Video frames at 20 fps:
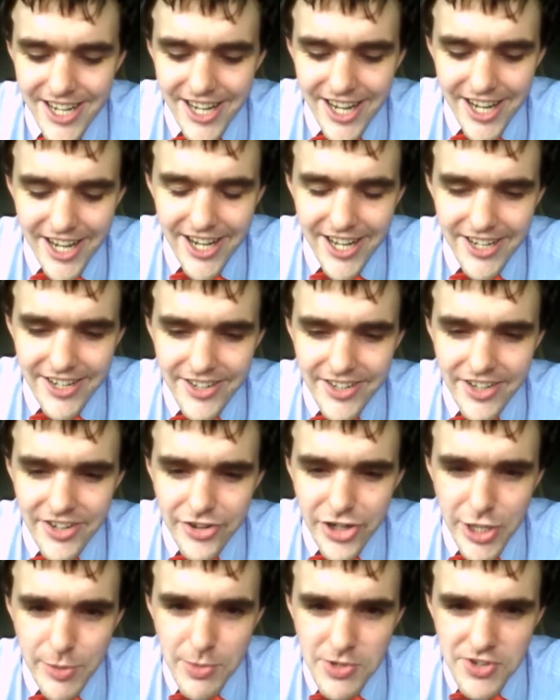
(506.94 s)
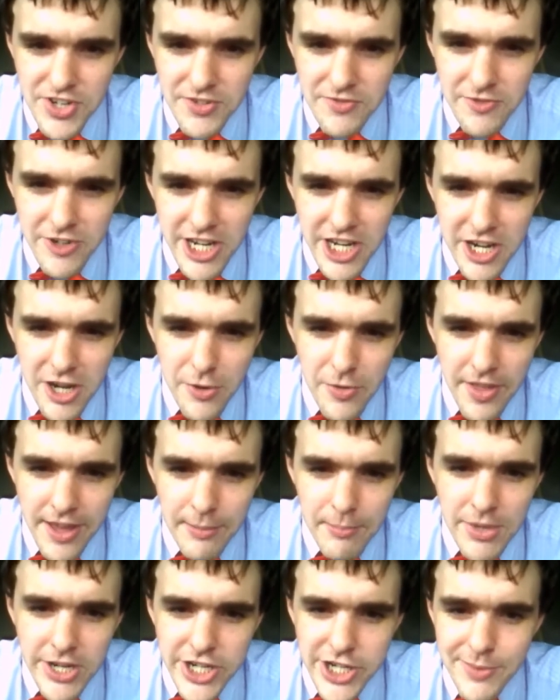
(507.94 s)
the Germans didn't really know
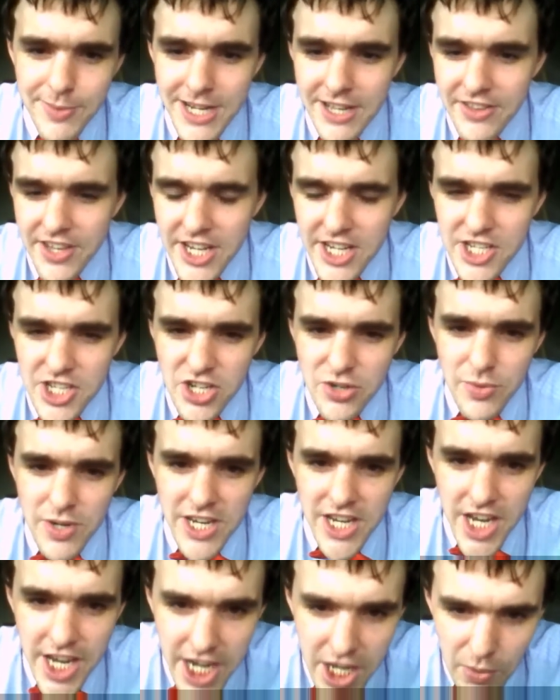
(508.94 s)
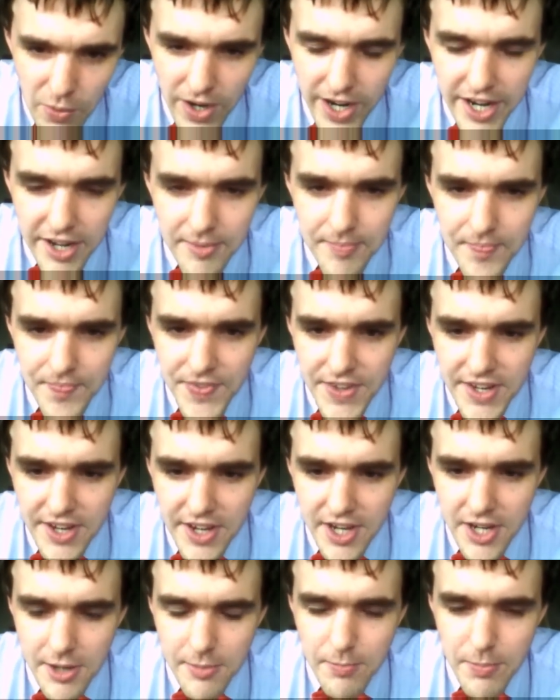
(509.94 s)
that much about the SOE anyway.
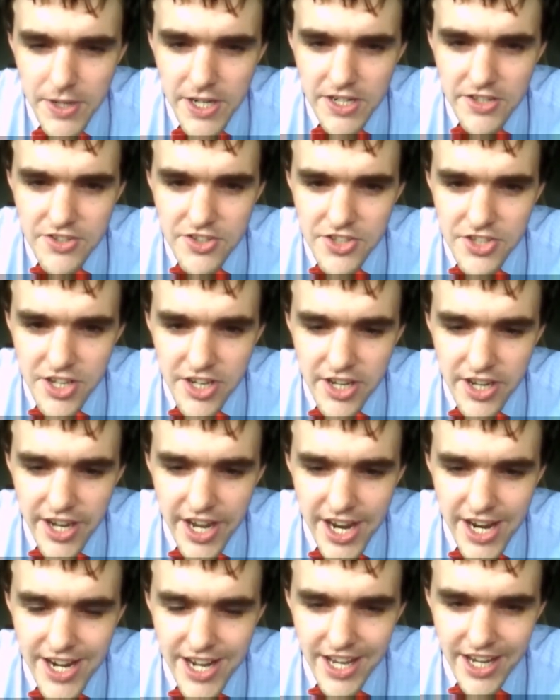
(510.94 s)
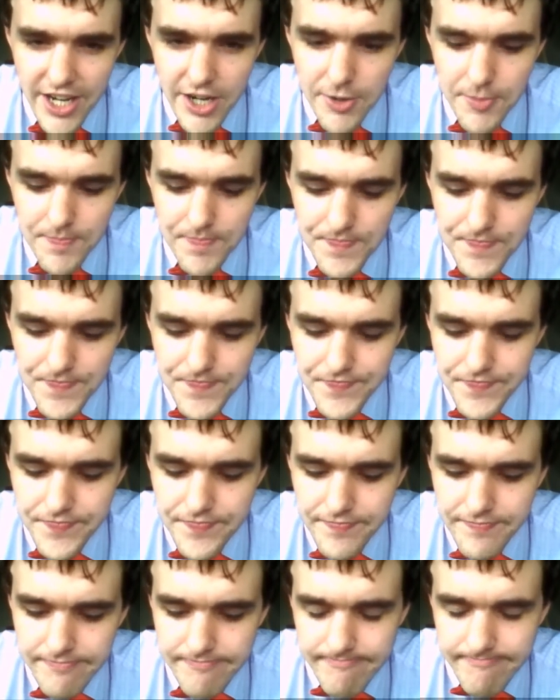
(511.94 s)
But anyhow,
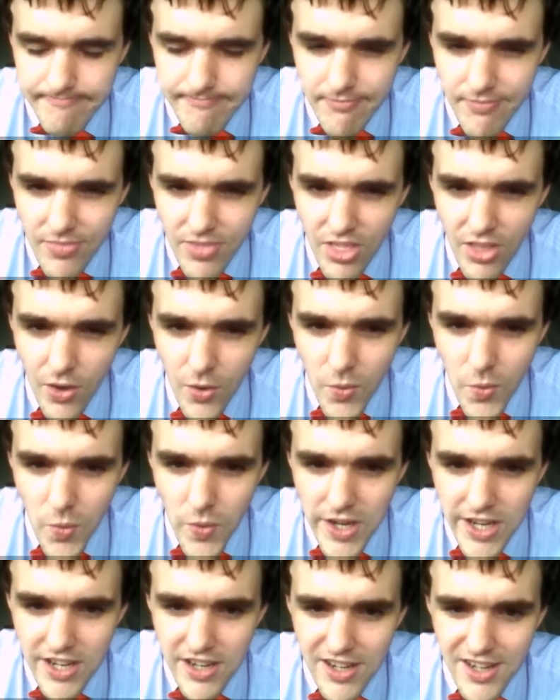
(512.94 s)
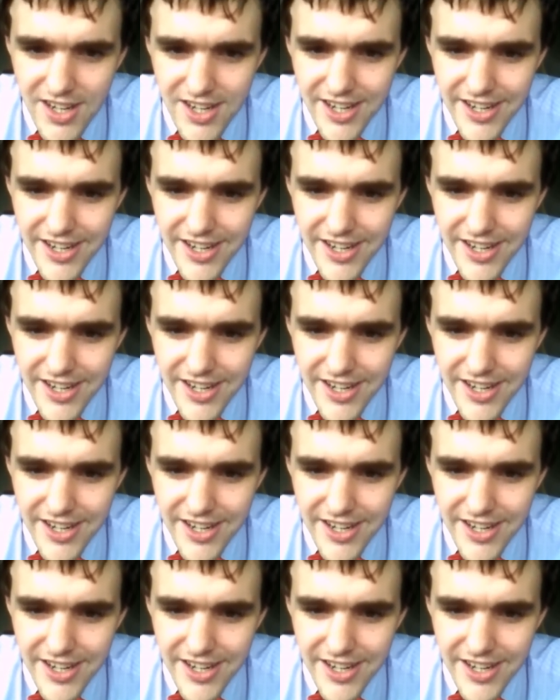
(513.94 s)
we